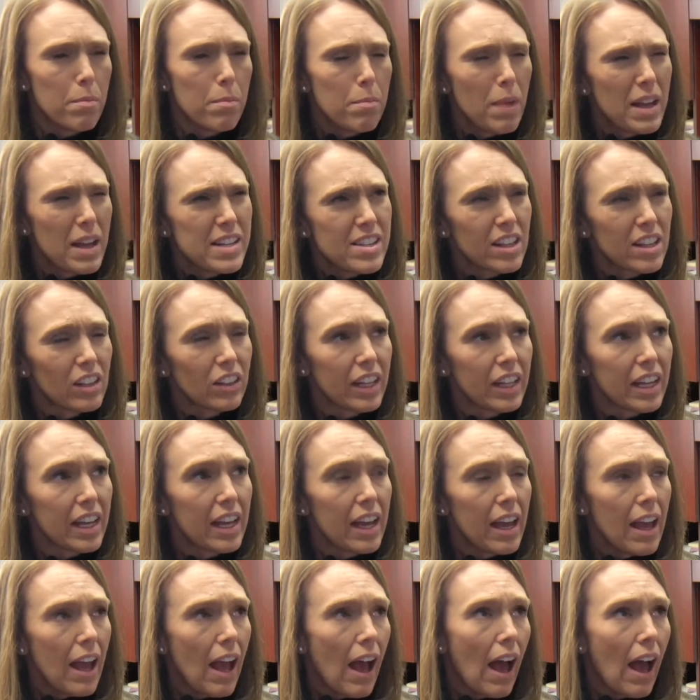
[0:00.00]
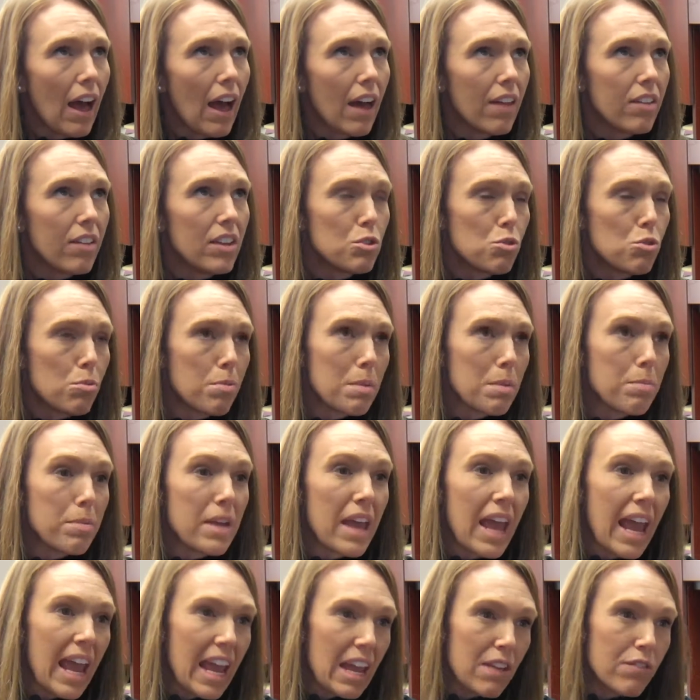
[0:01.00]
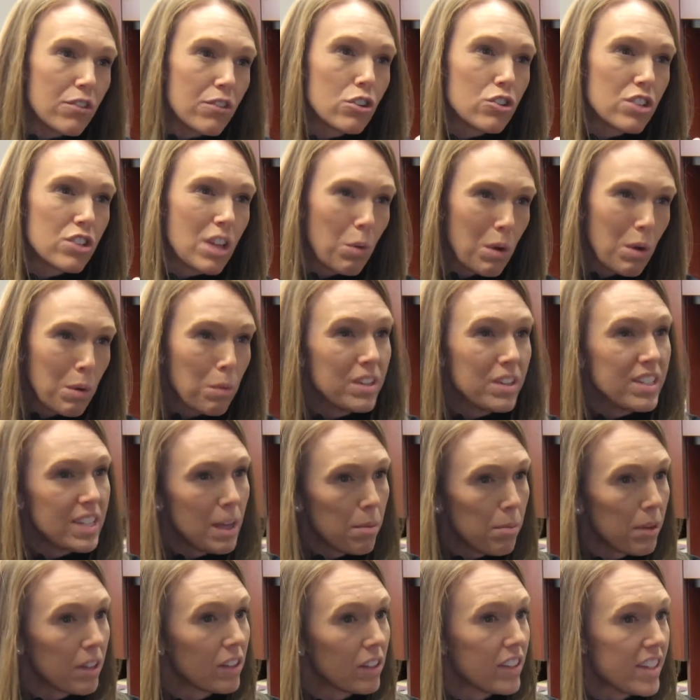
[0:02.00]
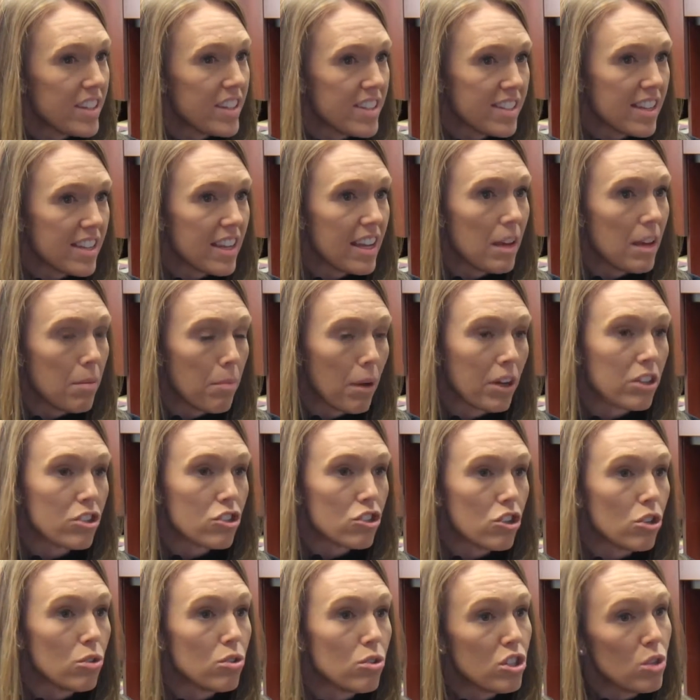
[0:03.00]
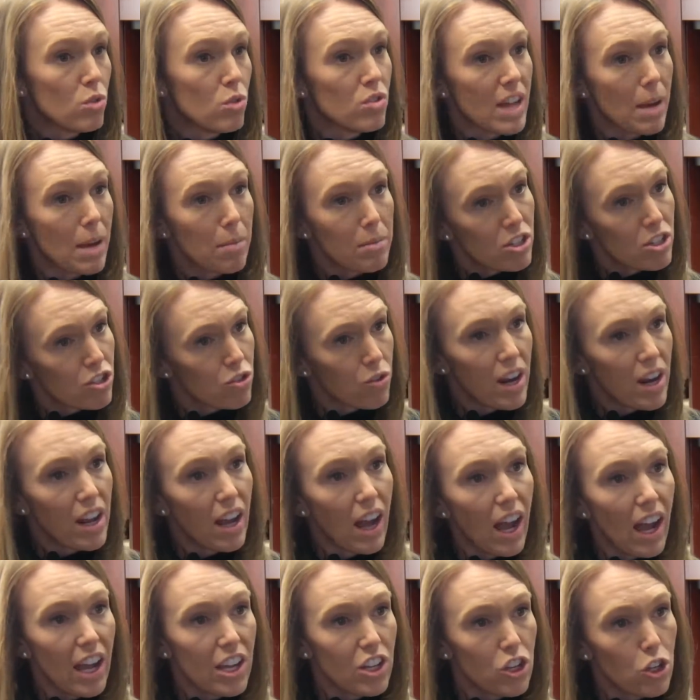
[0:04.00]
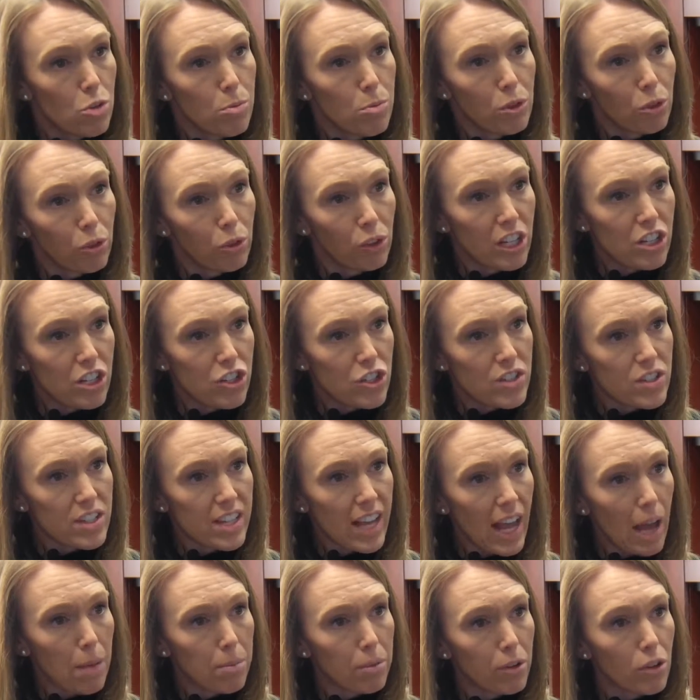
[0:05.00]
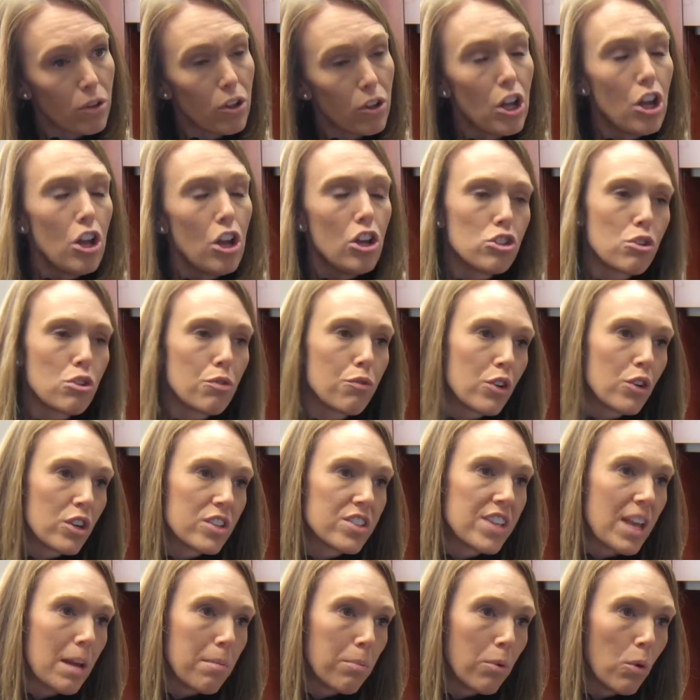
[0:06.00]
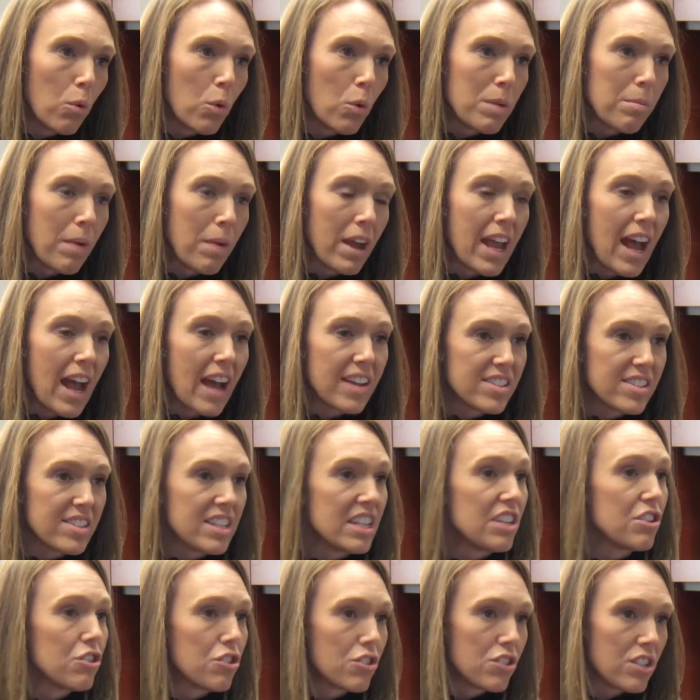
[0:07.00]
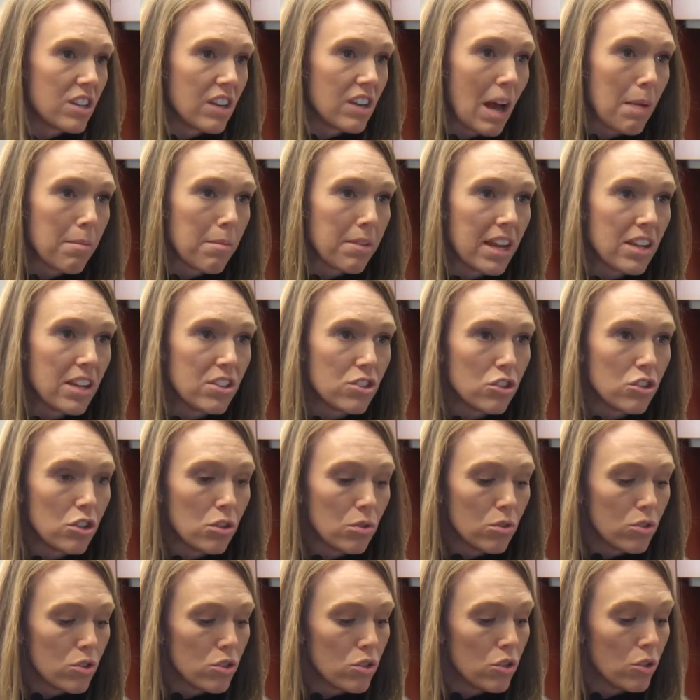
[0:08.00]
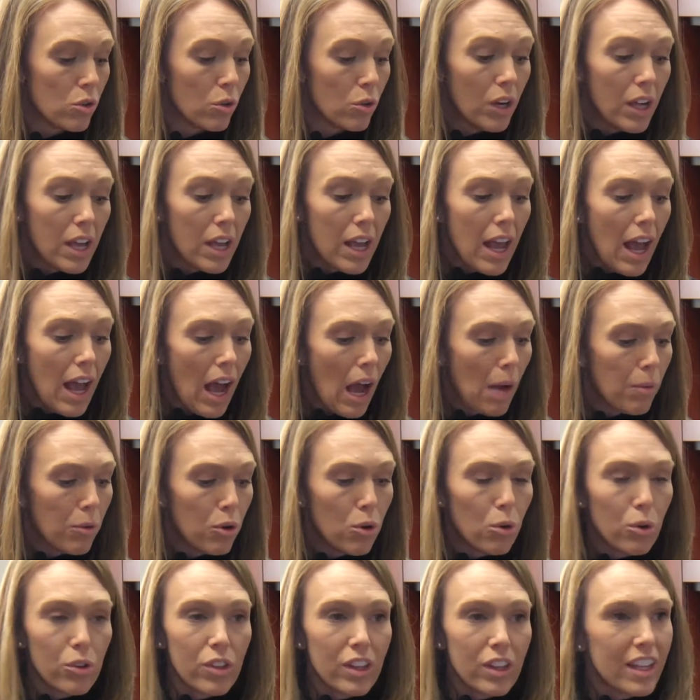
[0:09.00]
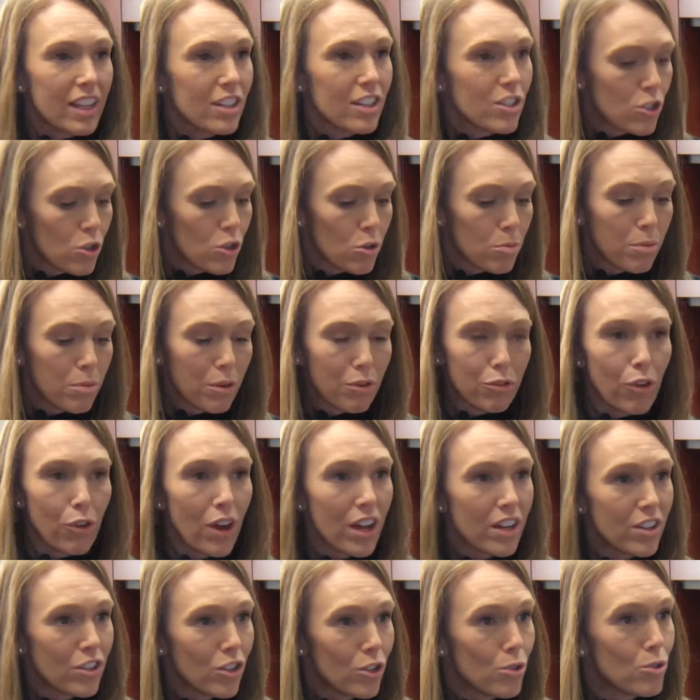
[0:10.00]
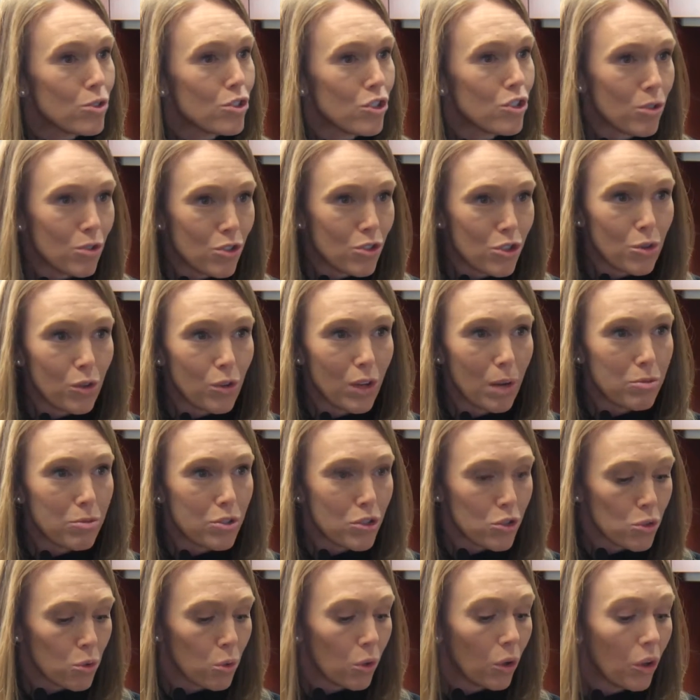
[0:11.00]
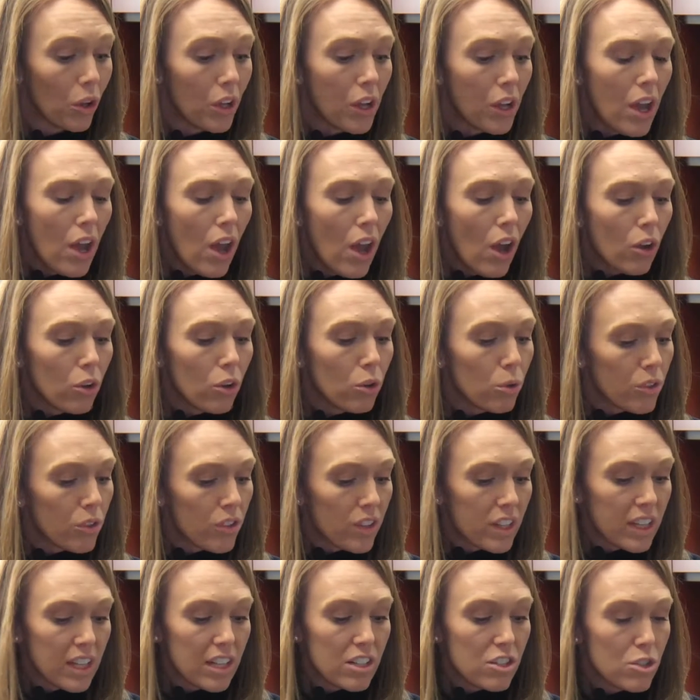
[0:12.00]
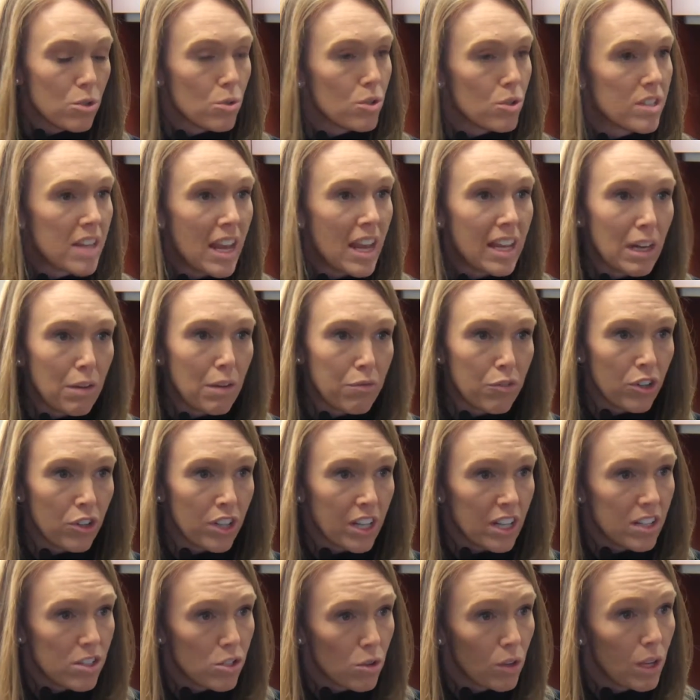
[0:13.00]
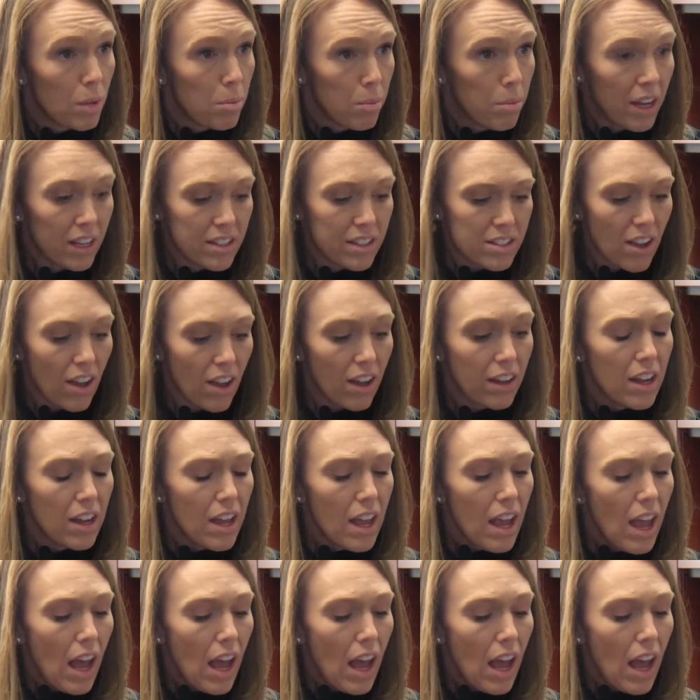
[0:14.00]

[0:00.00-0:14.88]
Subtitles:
Basically, these would be behaviors that we would typically see among students who demonstrate high human relations capital. So for example, we might ask teachers to nominate students who are the kids who befriend new students who come to school? Who are the kids who stand up for kids who get picked on?